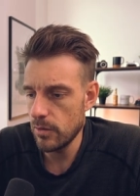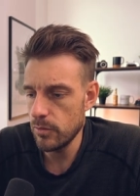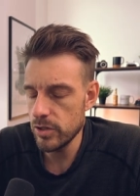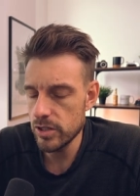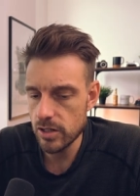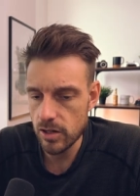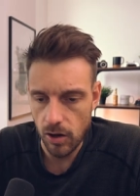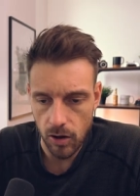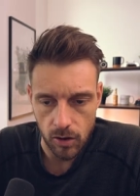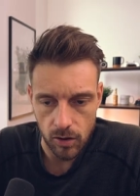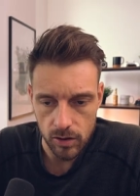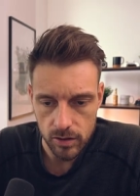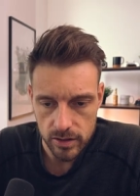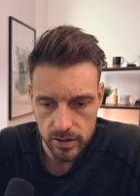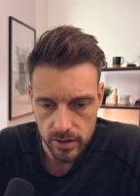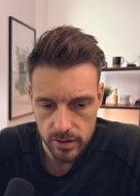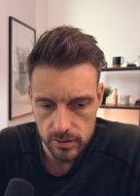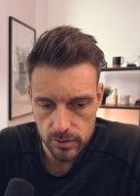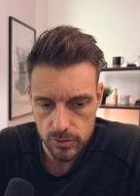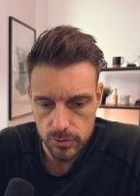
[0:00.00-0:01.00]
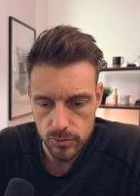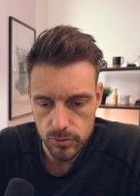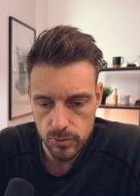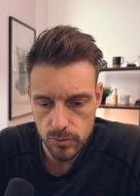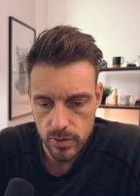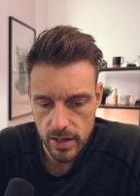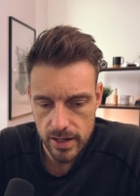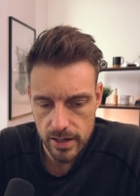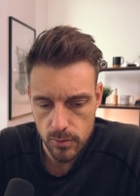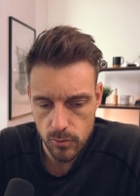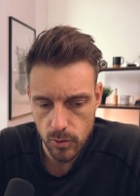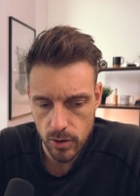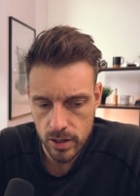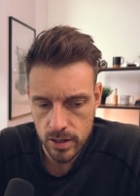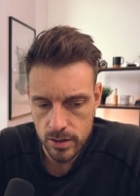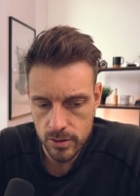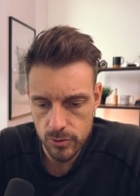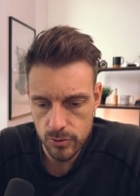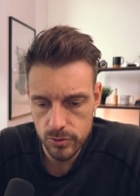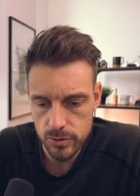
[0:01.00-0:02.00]
i would call to
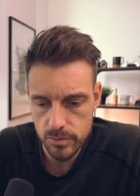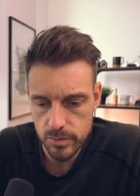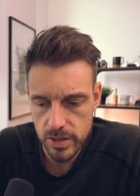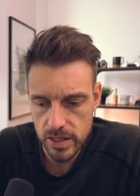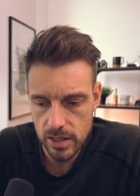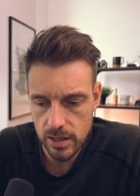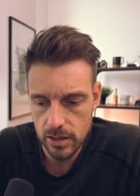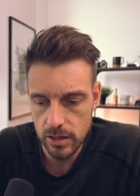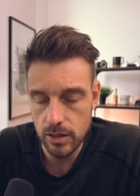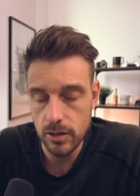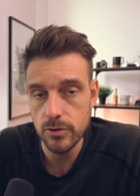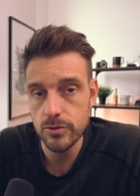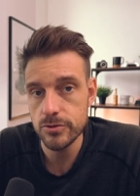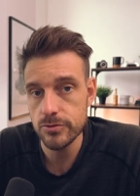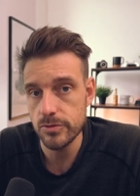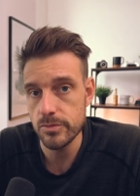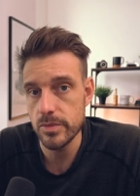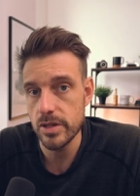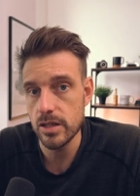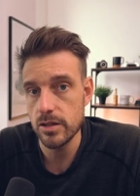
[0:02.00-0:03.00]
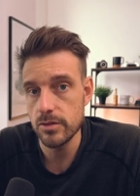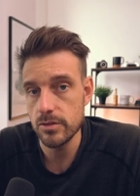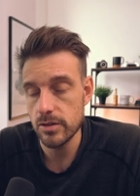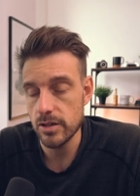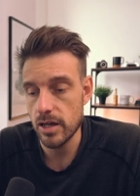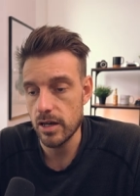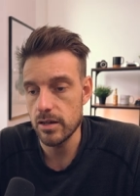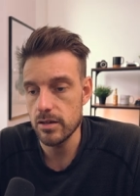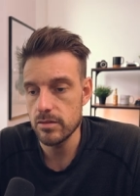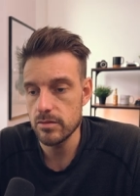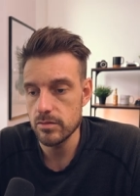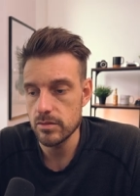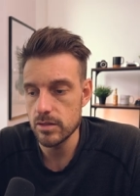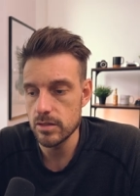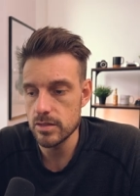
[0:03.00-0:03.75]
anyone who would be close for me okay